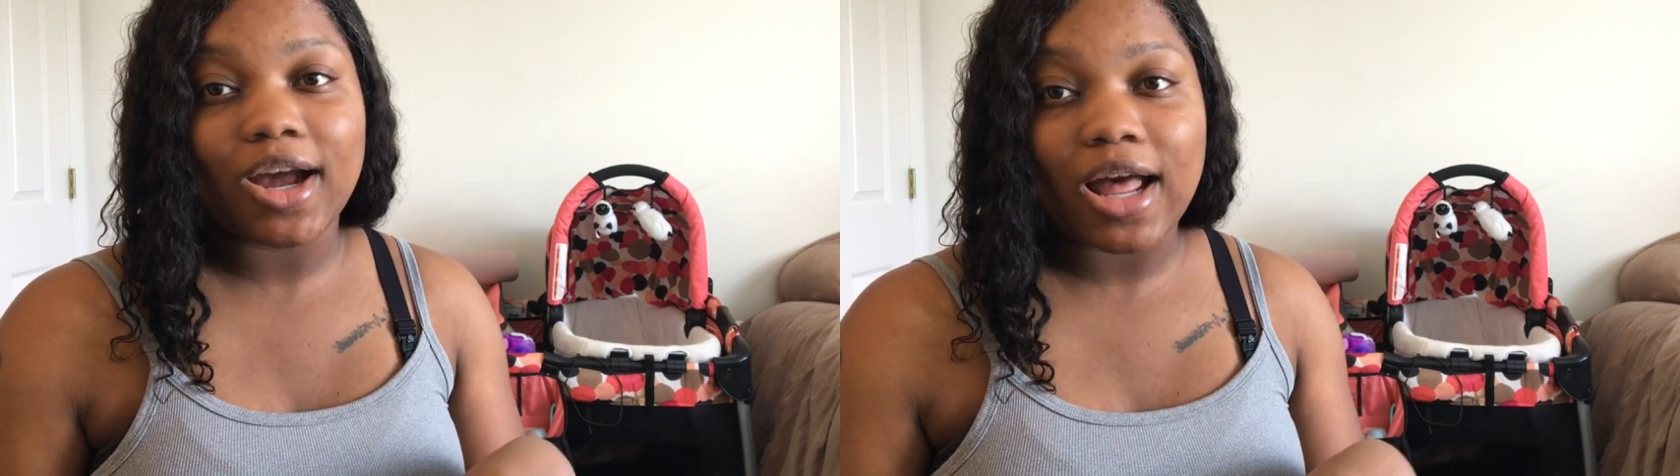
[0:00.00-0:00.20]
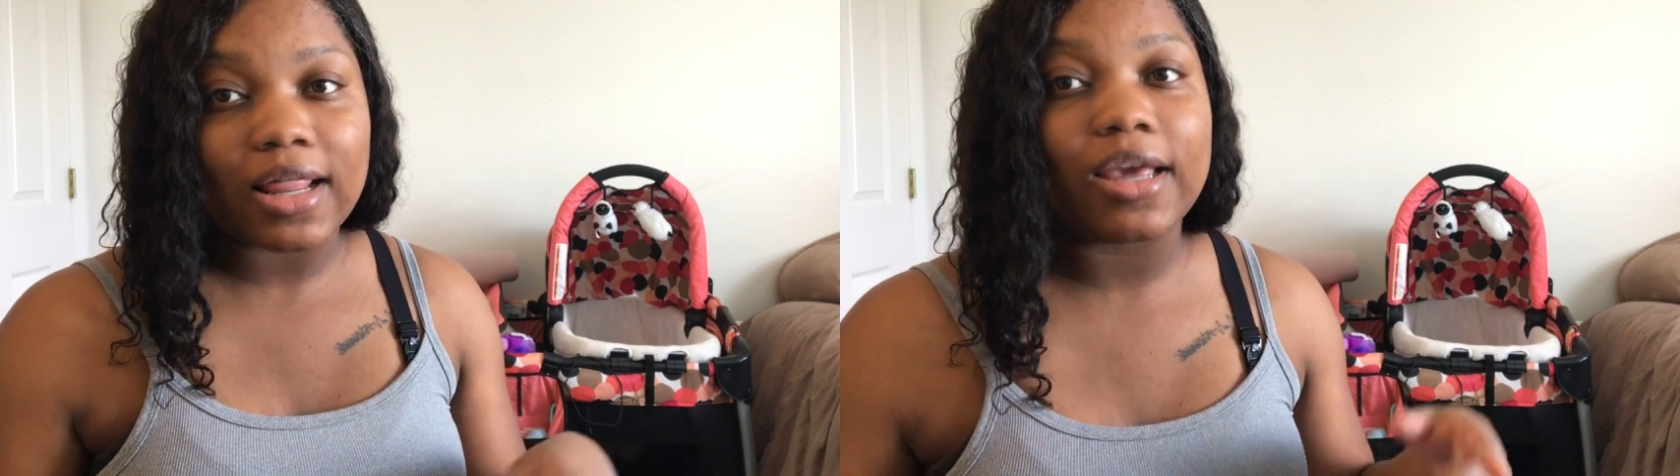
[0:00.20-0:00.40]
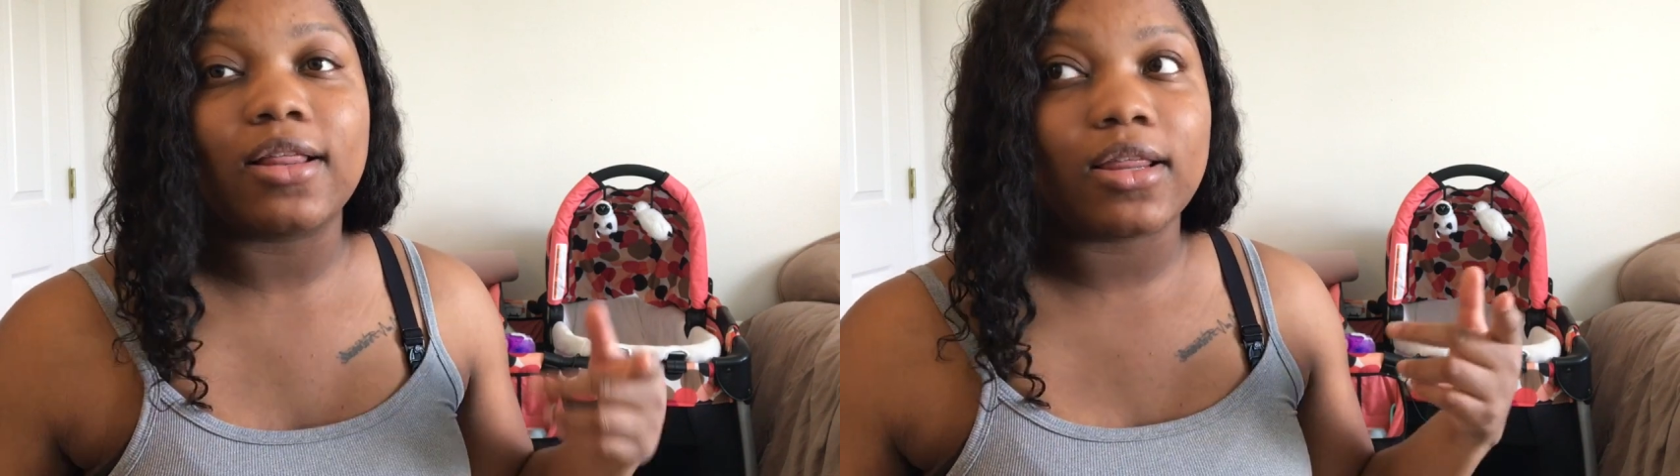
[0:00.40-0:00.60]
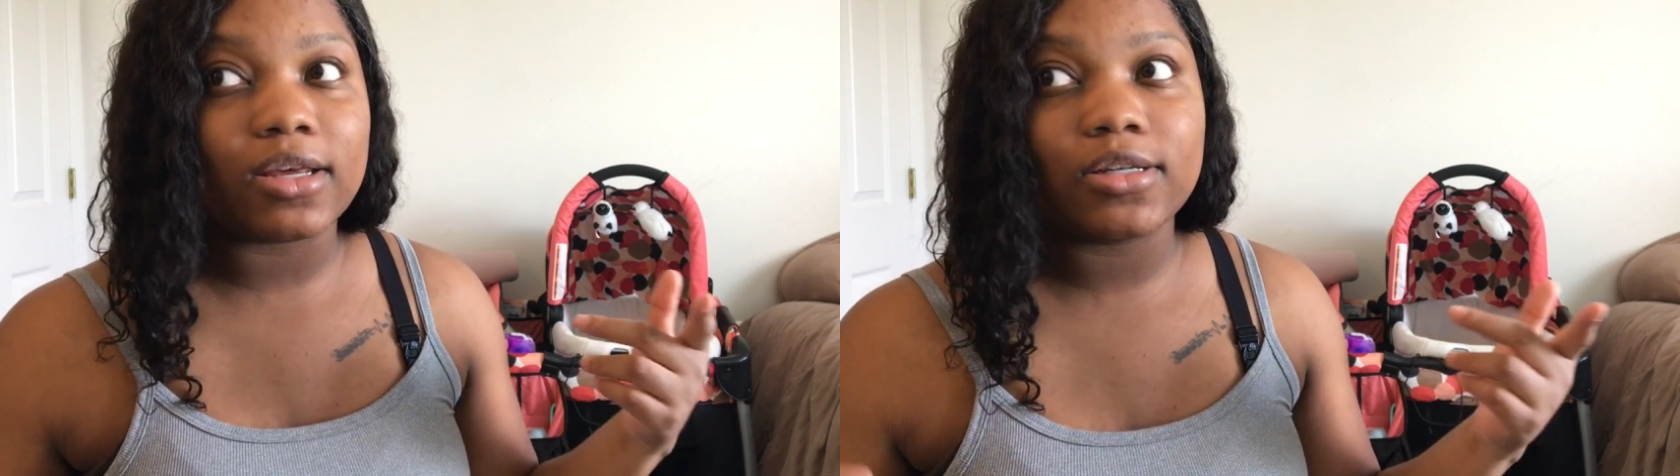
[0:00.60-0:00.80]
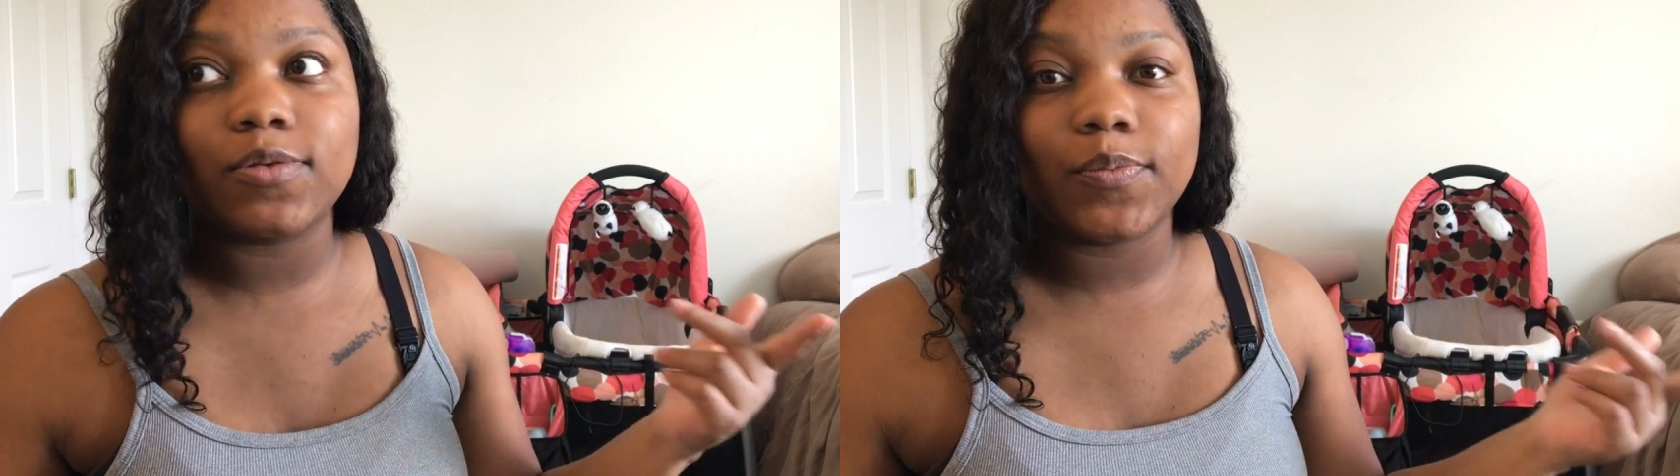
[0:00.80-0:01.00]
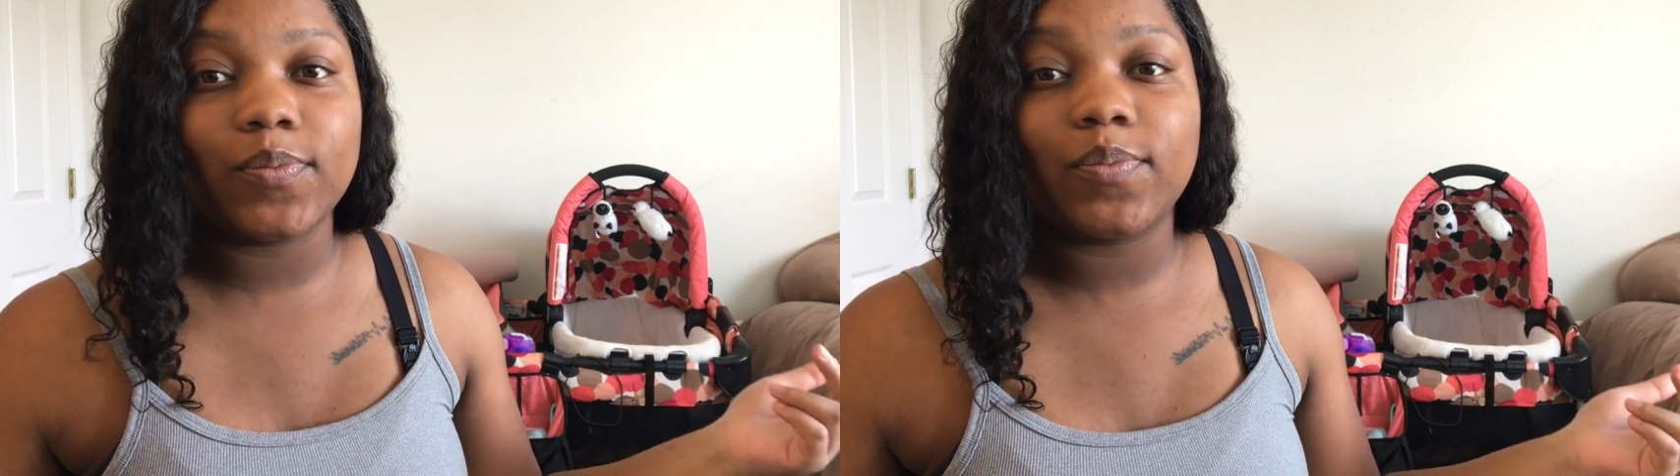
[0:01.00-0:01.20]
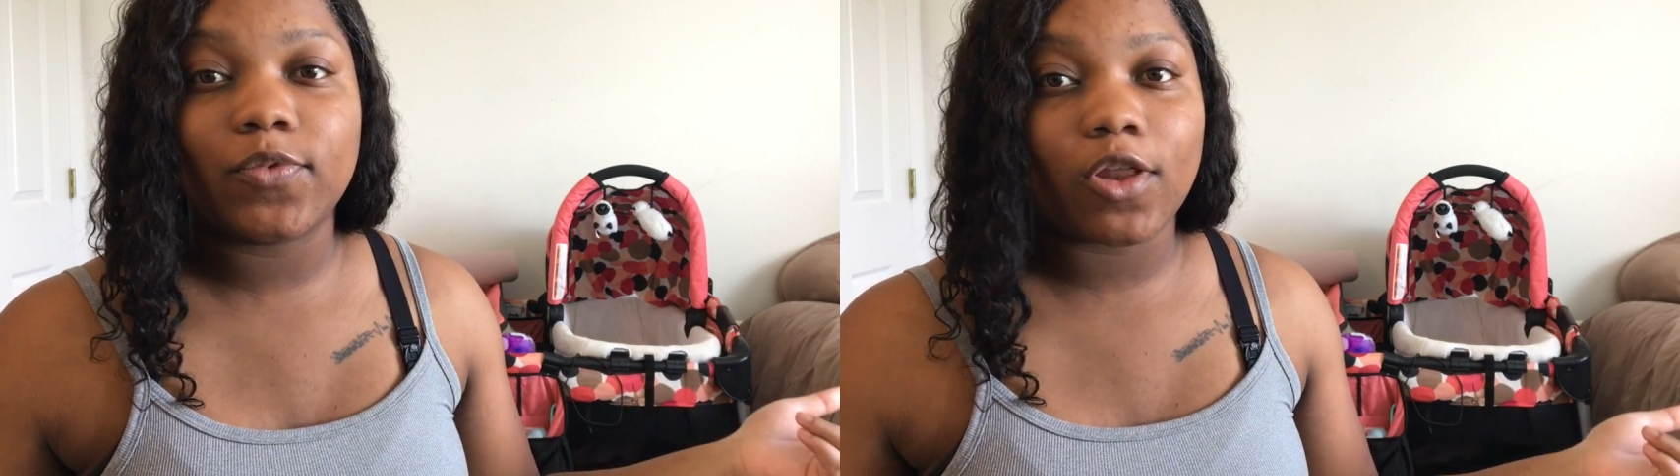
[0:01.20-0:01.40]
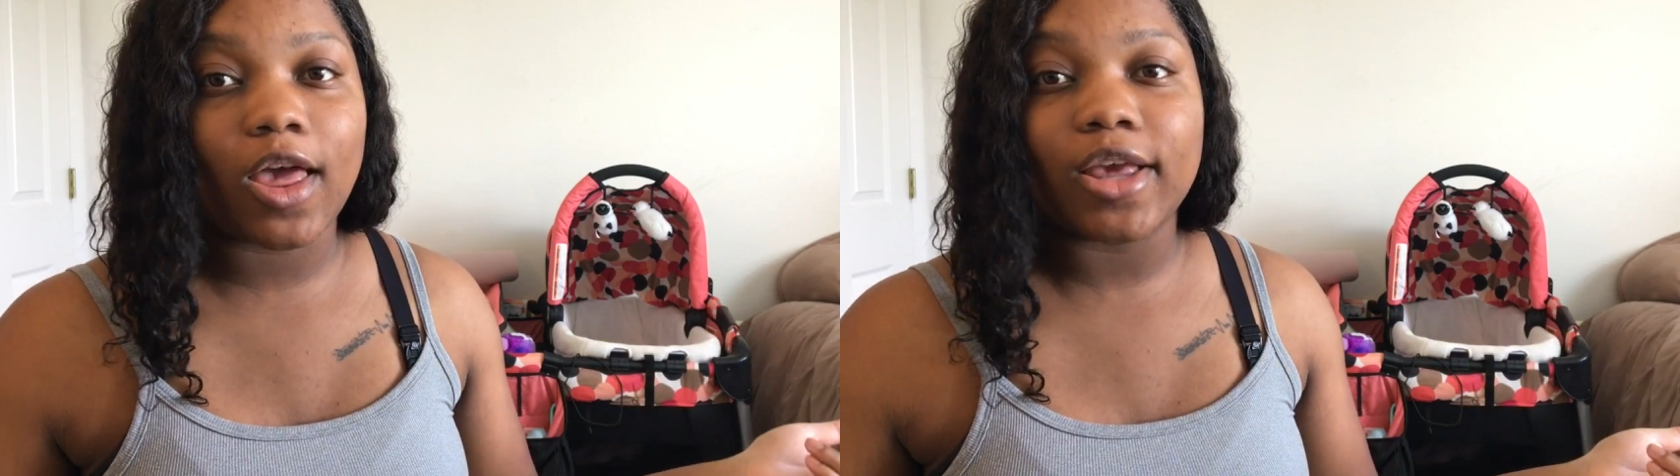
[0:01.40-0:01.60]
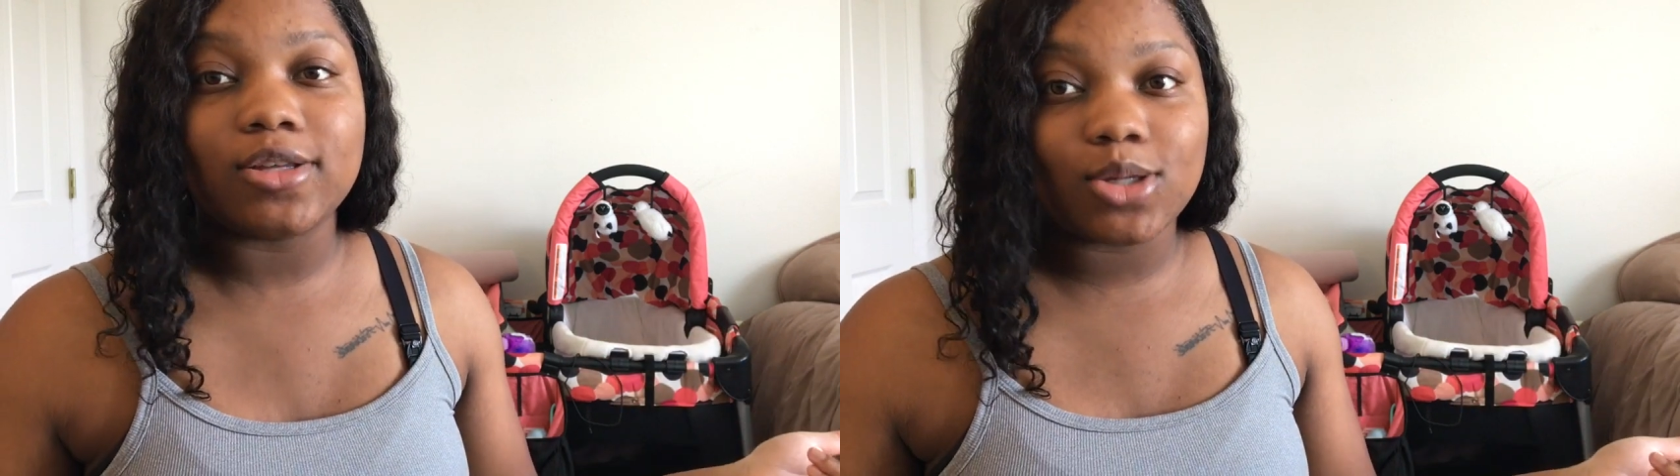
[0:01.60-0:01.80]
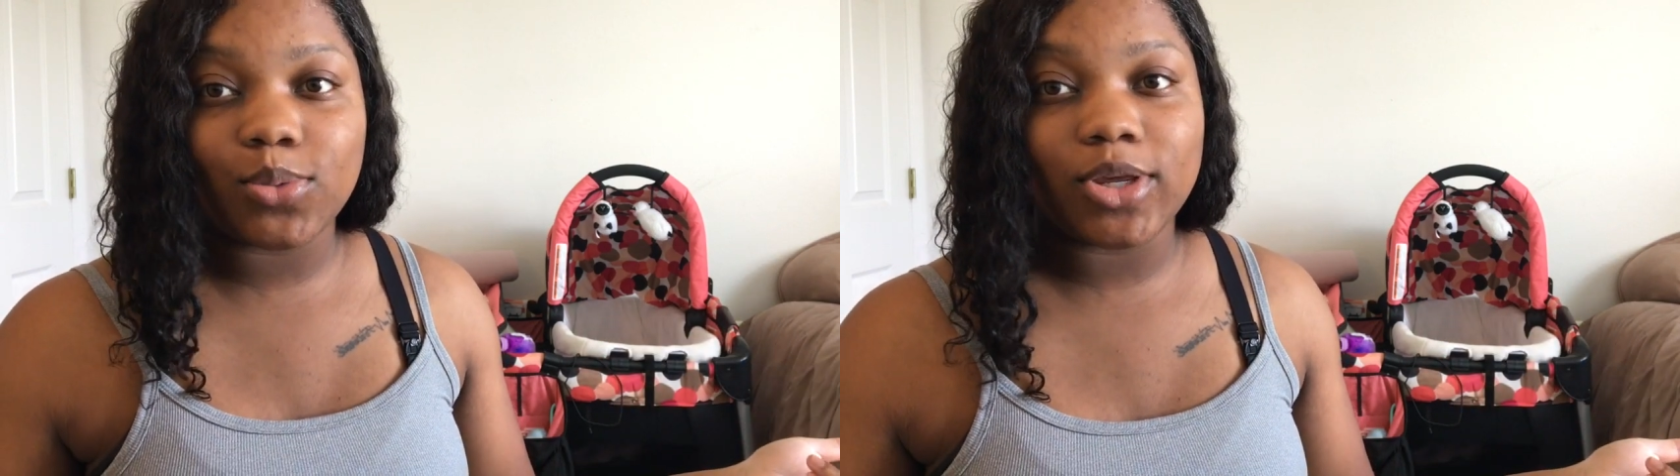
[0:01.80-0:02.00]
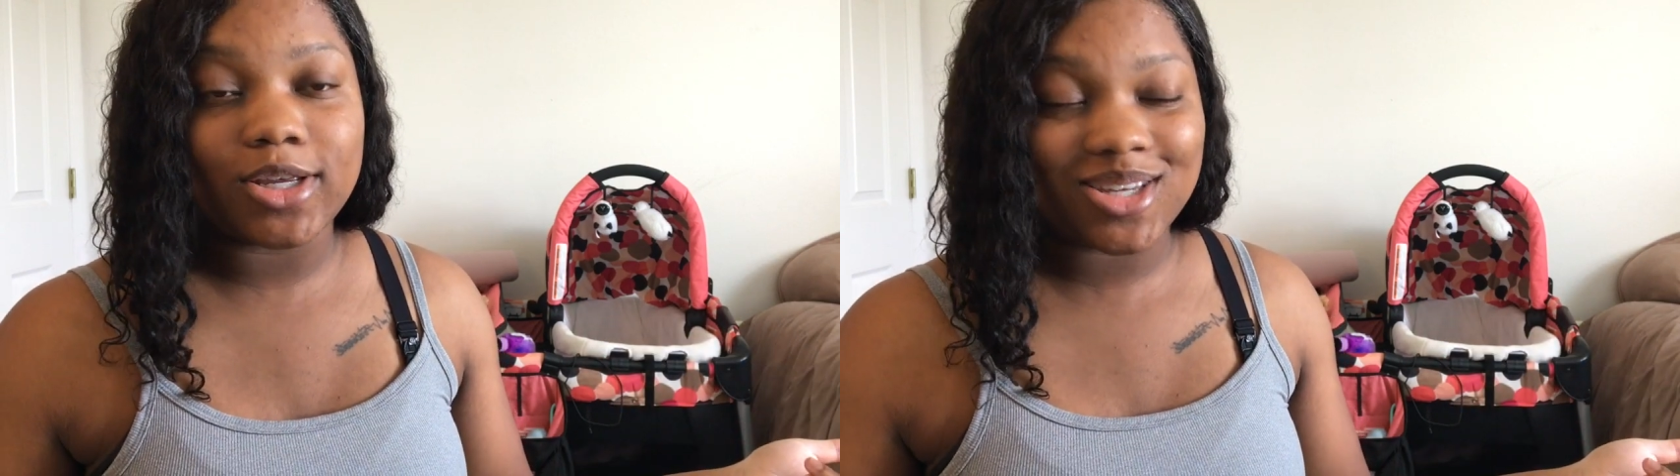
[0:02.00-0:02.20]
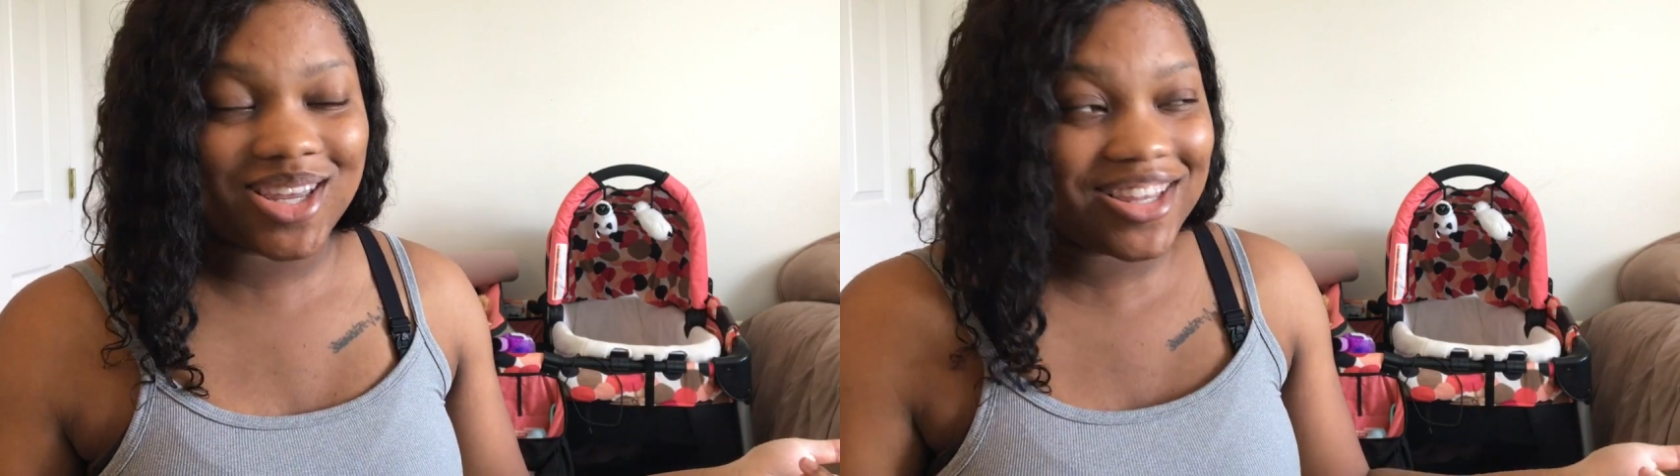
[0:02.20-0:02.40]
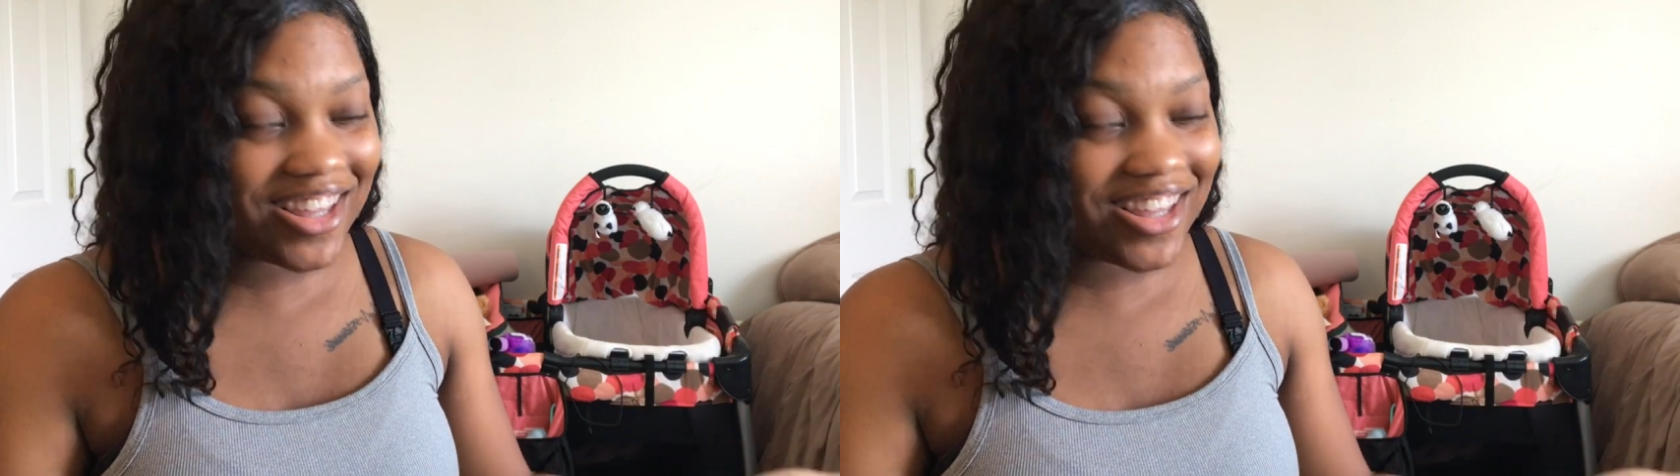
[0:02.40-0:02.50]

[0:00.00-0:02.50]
got like a list for like two weeks.